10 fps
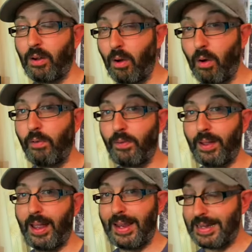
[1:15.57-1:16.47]
of
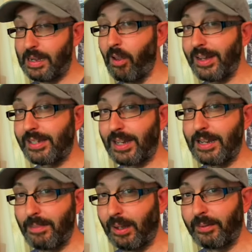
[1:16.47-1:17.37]
a
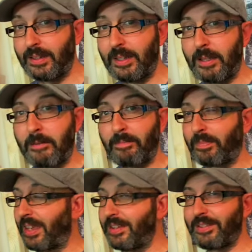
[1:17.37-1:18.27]
lightsaber.
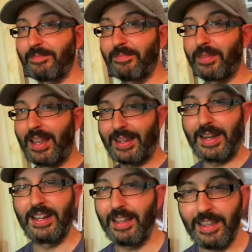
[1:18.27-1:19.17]
And again,